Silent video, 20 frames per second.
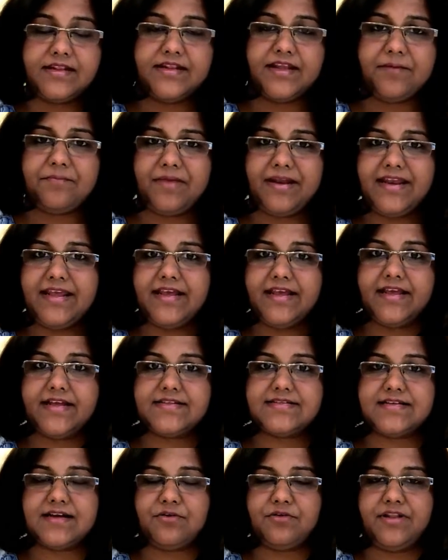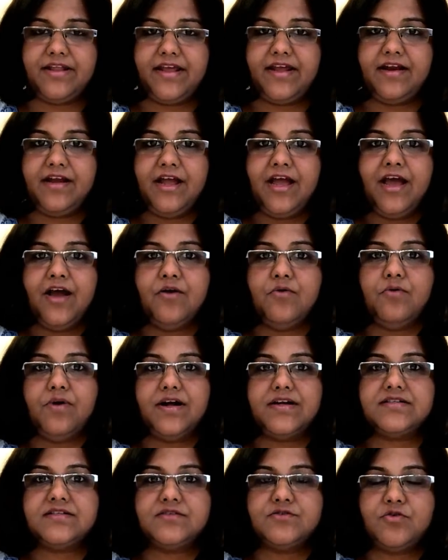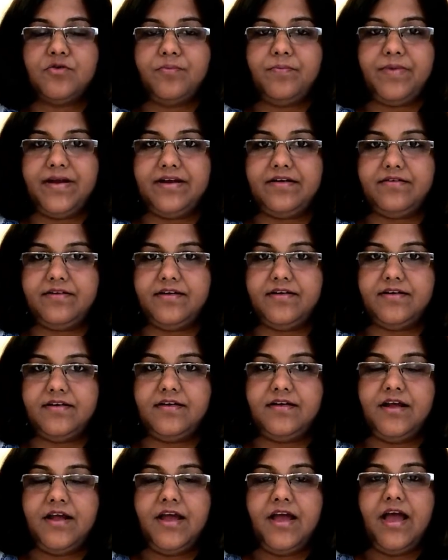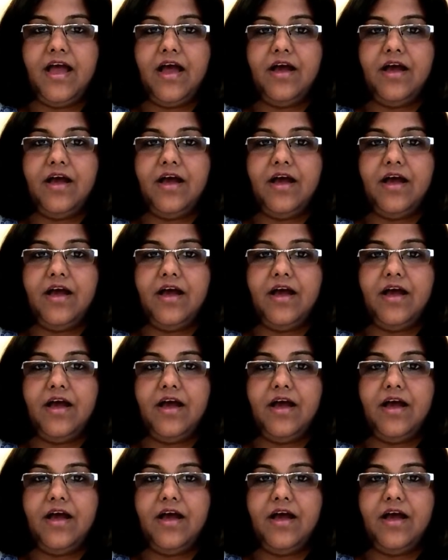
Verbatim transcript: There are many kids out there who are so bedridden.